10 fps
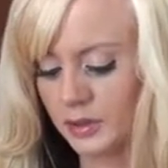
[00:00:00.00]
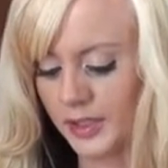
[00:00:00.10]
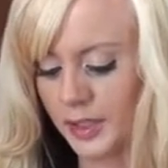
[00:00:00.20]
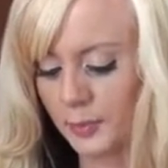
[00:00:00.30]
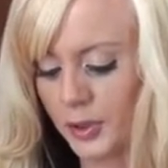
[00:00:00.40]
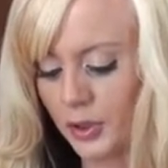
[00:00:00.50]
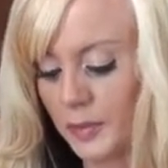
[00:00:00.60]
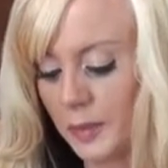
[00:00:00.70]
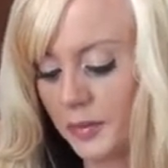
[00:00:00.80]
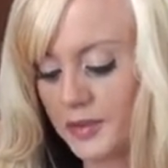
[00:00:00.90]
Like a pure
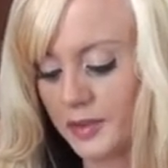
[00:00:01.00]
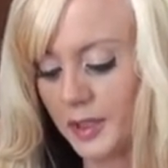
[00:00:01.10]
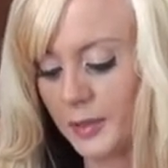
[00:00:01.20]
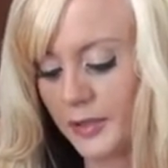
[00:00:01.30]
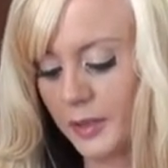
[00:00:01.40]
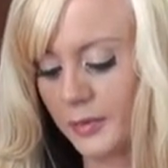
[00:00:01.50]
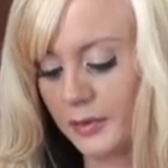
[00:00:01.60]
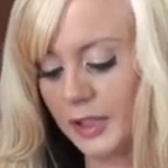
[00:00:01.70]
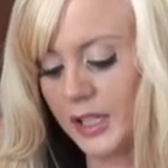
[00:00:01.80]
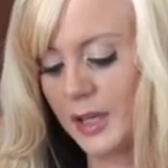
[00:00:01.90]
maple syrup, that'd be
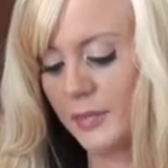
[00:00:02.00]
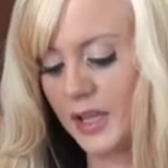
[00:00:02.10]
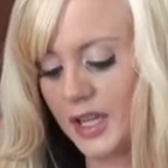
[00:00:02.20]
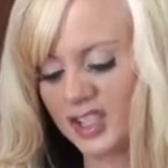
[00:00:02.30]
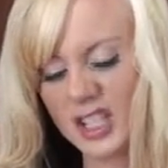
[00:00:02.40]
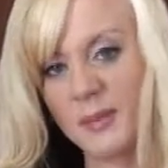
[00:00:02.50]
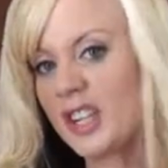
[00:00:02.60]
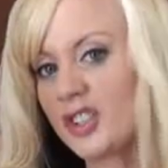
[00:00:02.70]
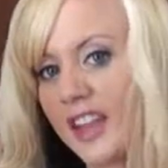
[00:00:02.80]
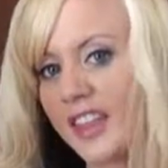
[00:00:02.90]
really yummy. Actually, I
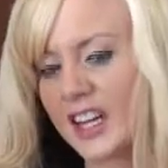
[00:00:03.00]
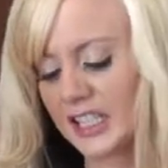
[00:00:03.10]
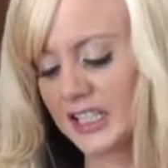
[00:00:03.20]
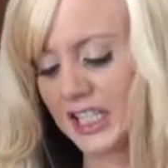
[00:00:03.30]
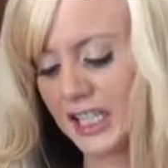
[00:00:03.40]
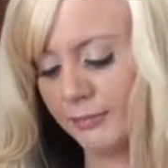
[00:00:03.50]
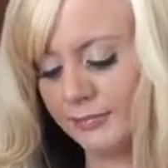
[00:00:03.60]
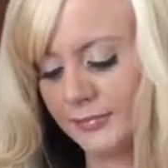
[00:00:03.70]
might try that next time.